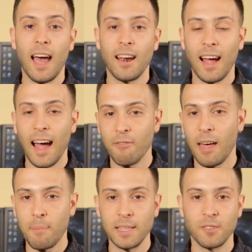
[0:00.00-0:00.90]
and I have
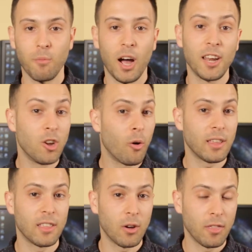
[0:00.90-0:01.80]
that peace of mind
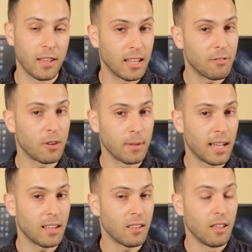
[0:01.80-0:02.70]
knowing that the gift I'm
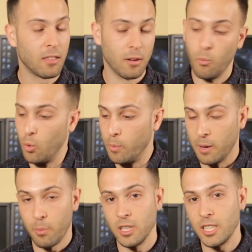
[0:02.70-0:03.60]
getting them will be
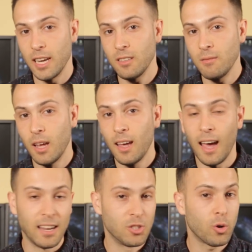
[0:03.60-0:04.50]
appreciated
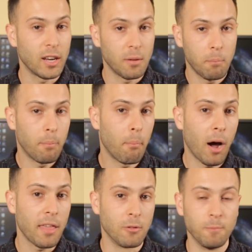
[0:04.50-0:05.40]
and enjoyed
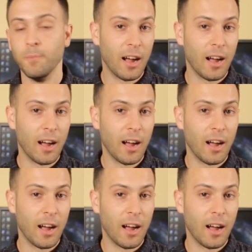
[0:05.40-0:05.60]
by them.